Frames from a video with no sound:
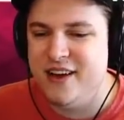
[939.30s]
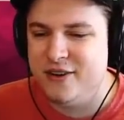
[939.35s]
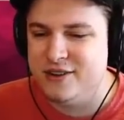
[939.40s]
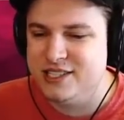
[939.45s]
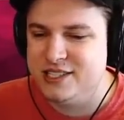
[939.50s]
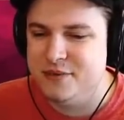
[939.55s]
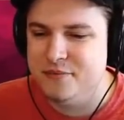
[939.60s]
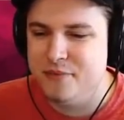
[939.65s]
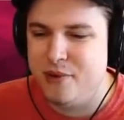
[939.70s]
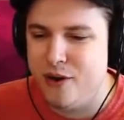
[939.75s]
or
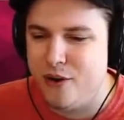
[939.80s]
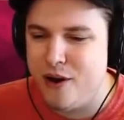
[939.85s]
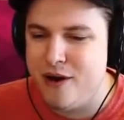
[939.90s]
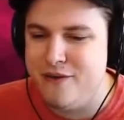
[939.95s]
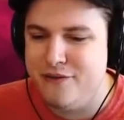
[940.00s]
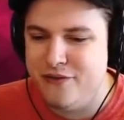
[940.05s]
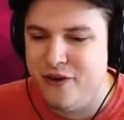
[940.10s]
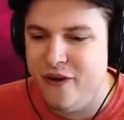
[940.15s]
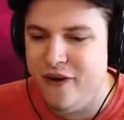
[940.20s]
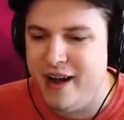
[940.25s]
tomorrow
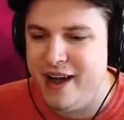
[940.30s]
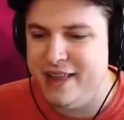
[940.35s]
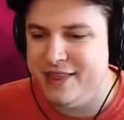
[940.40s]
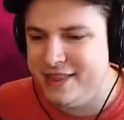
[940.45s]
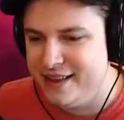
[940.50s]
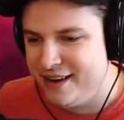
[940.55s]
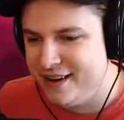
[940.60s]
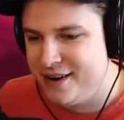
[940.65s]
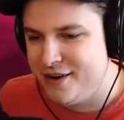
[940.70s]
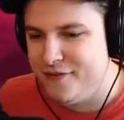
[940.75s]
for For
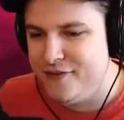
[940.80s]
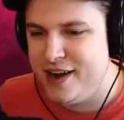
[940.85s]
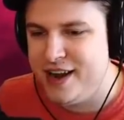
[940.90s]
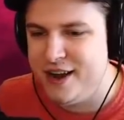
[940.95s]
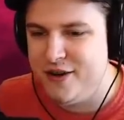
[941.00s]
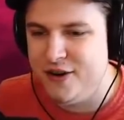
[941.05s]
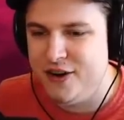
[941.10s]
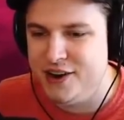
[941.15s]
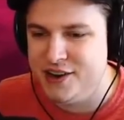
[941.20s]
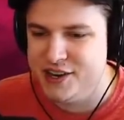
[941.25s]
another
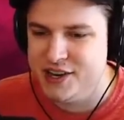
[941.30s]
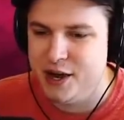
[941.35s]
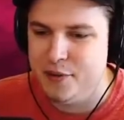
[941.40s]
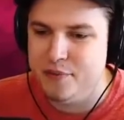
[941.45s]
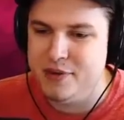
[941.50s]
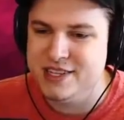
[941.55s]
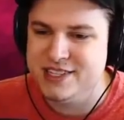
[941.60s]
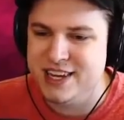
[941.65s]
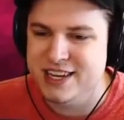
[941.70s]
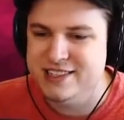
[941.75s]
video on Adopt
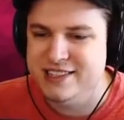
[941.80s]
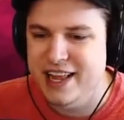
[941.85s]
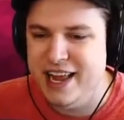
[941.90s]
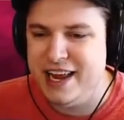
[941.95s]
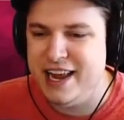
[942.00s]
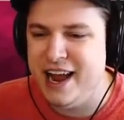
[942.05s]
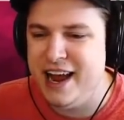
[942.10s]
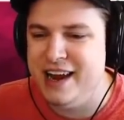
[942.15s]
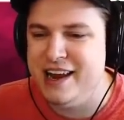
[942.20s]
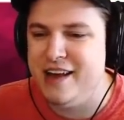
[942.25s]
Me, guys. Take
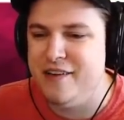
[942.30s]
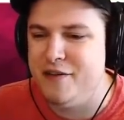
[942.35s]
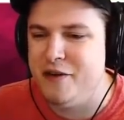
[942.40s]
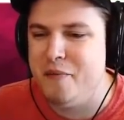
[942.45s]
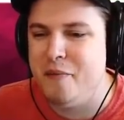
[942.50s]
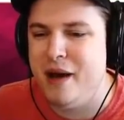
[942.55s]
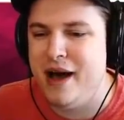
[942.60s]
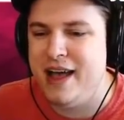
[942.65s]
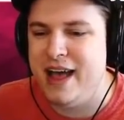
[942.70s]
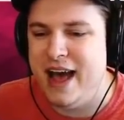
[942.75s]
care, love you,
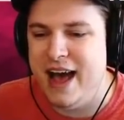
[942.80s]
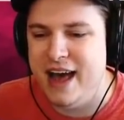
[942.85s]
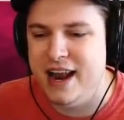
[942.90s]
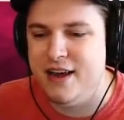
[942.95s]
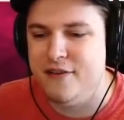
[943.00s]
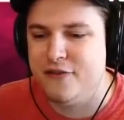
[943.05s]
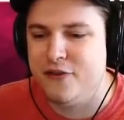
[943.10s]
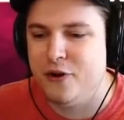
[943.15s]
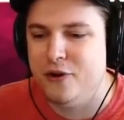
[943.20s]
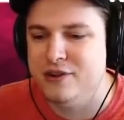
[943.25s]
bye, and
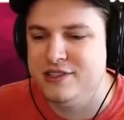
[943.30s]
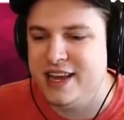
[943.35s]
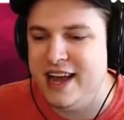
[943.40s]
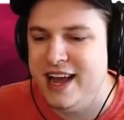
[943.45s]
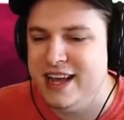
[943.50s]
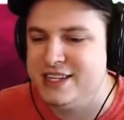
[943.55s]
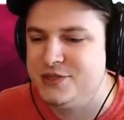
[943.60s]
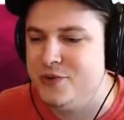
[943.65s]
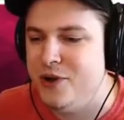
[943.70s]
of course as